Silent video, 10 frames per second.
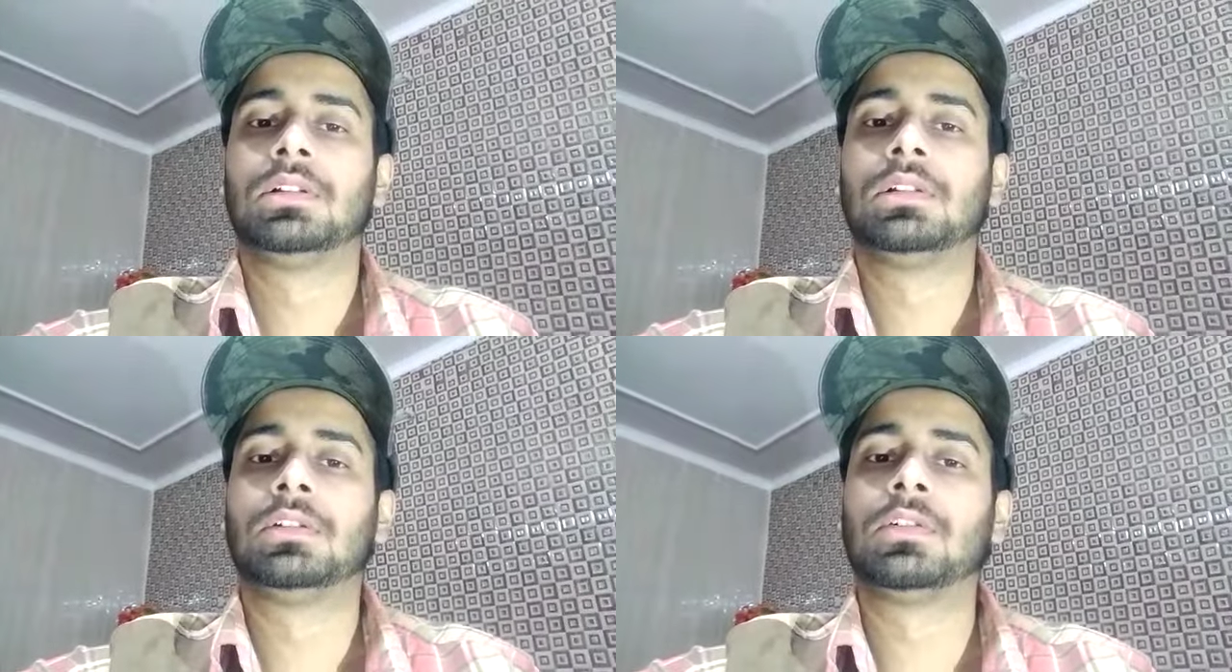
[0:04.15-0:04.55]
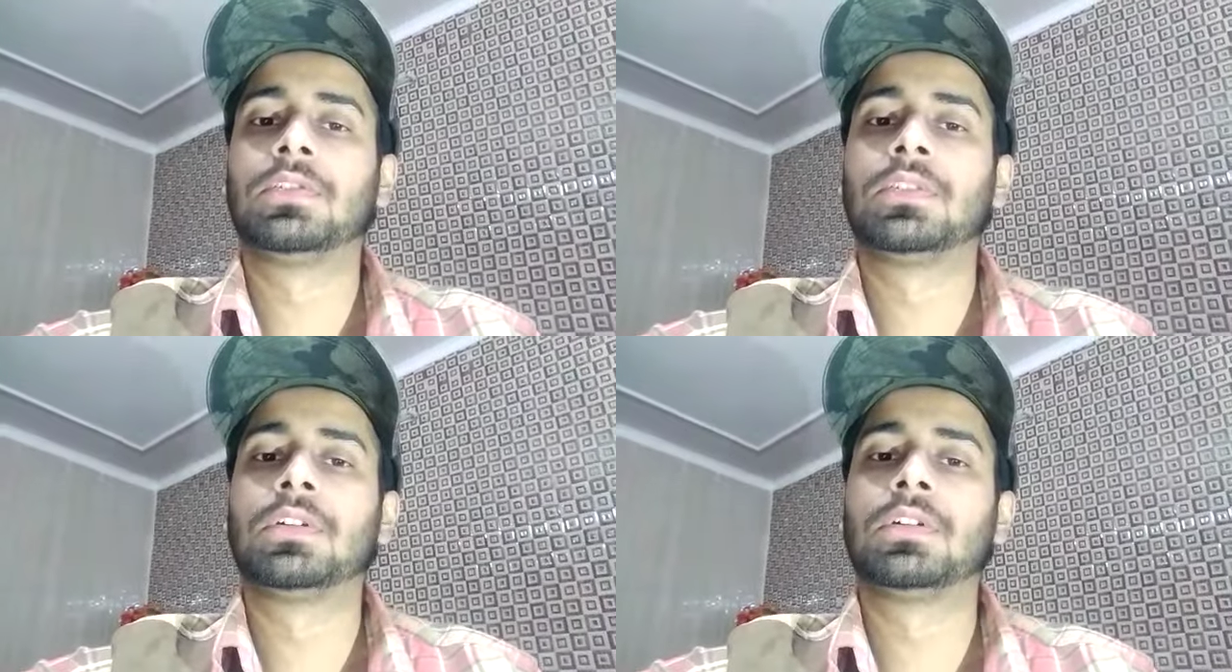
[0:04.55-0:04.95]
uh,
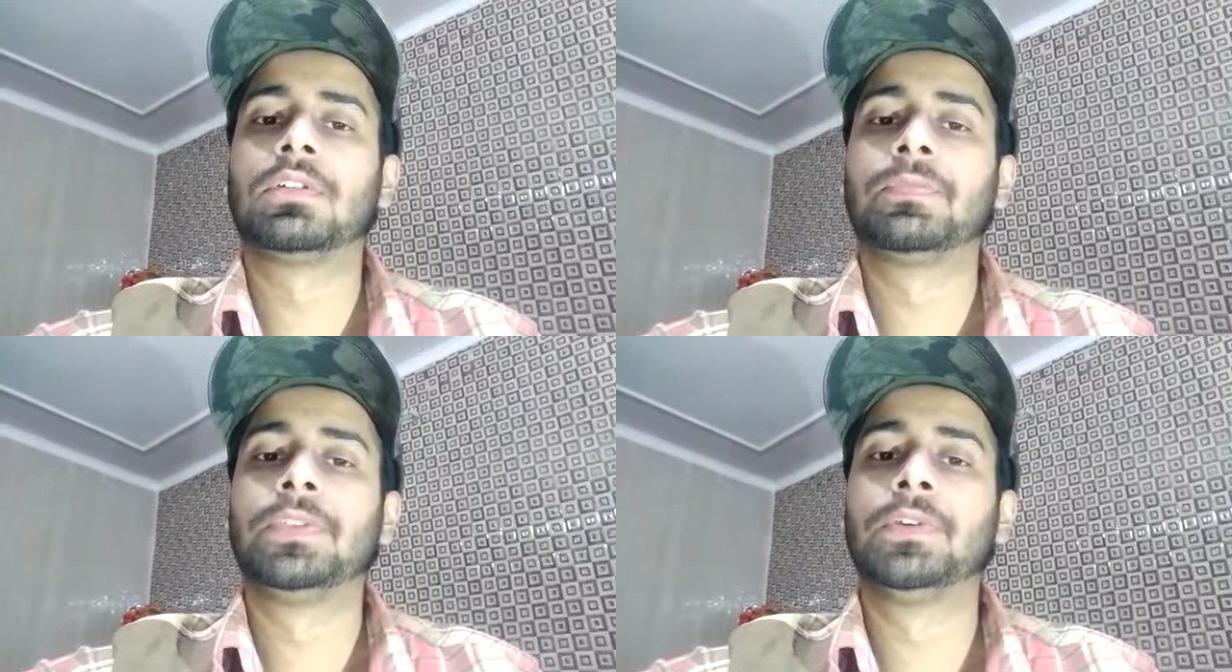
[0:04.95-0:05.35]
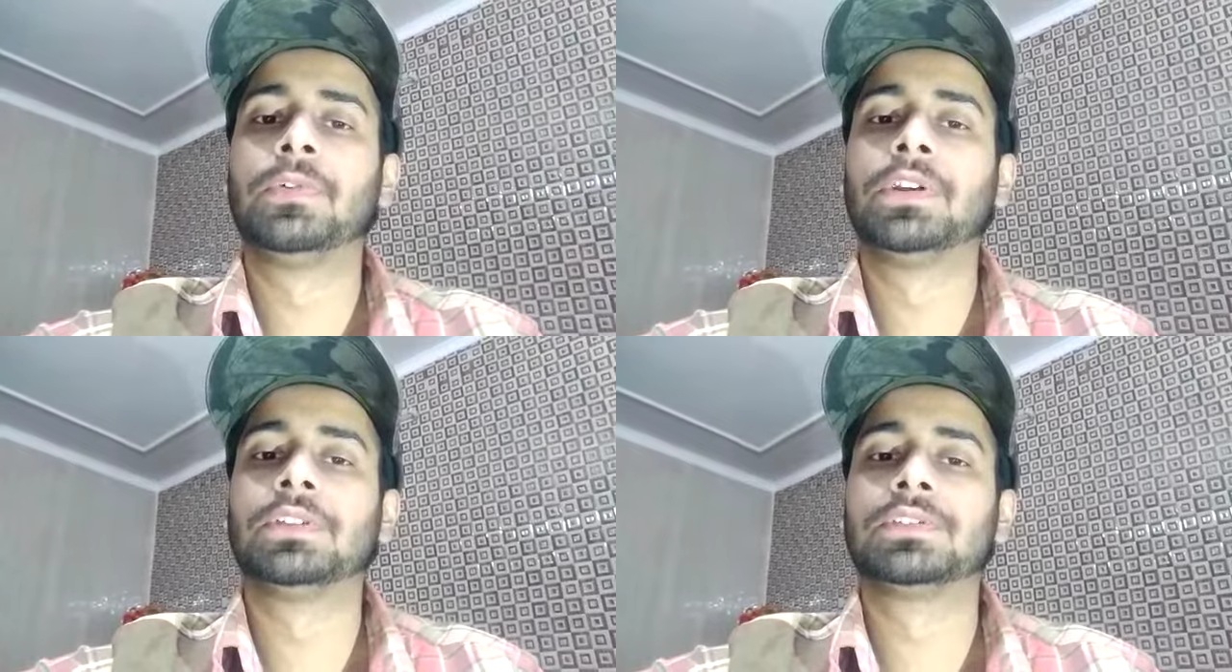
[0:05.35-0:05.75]
on the
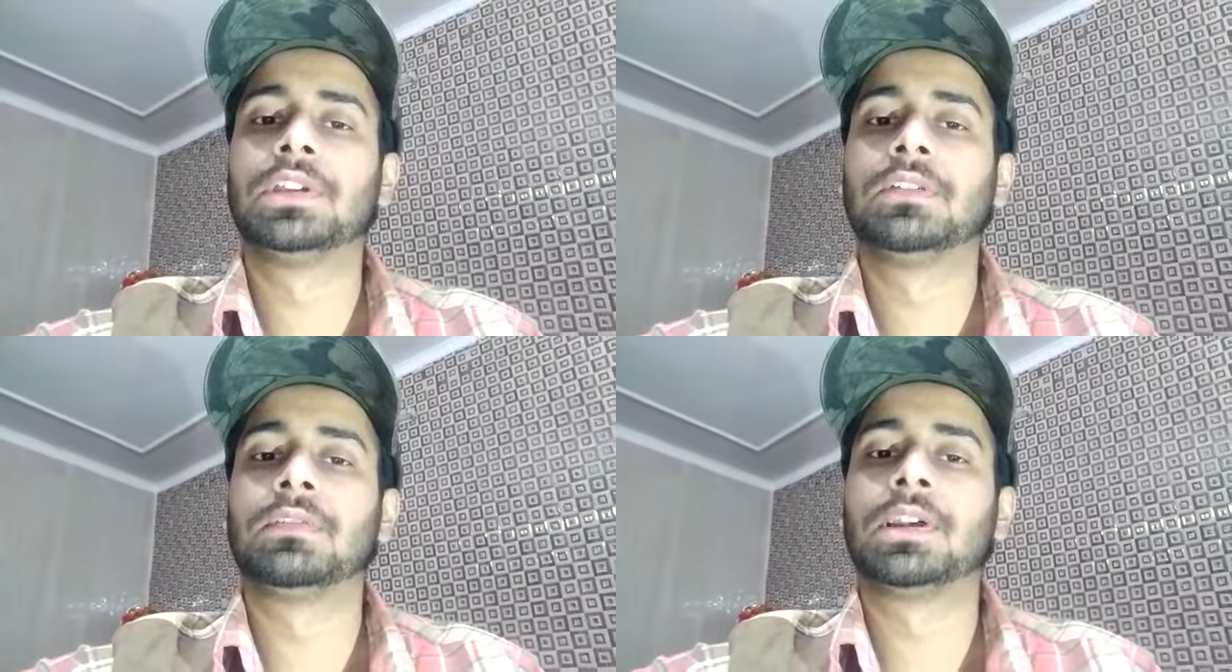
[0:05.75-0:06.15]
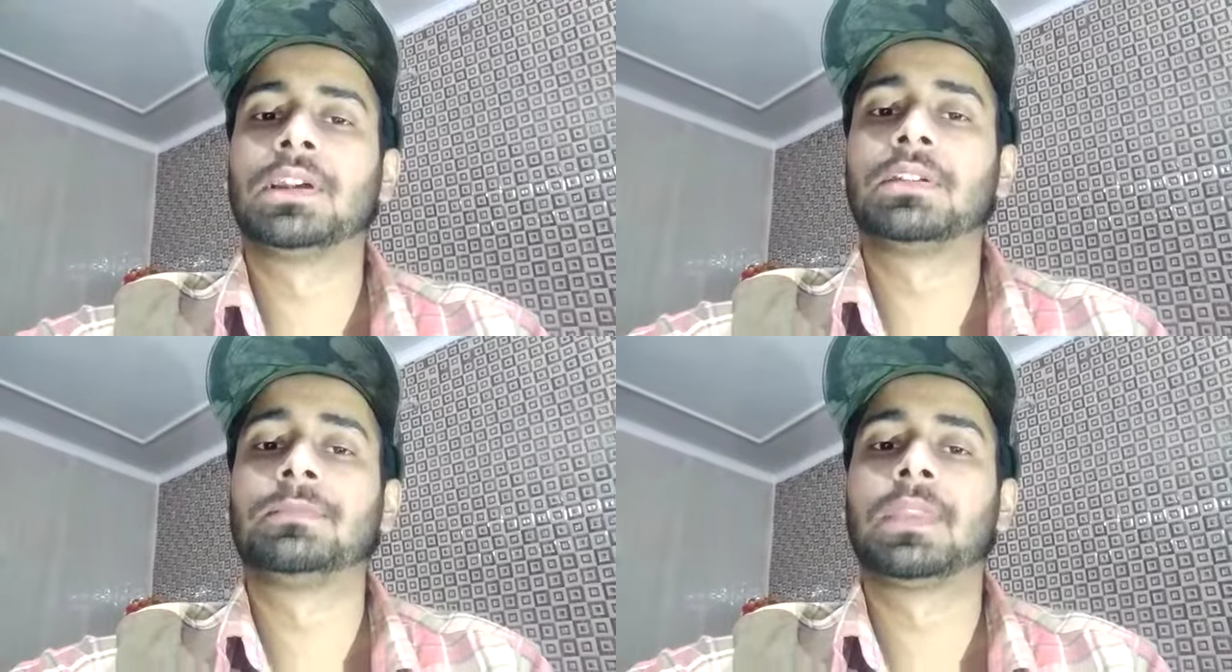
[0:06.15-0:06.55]
new year's eve
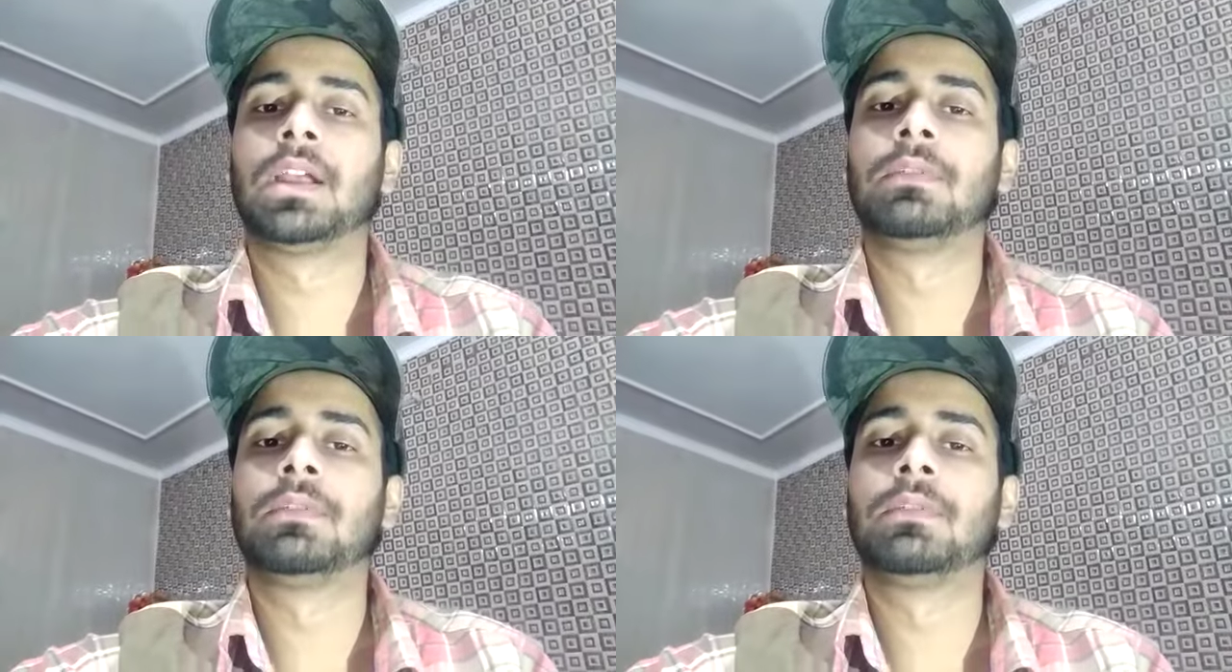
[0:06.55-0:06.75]
where uh,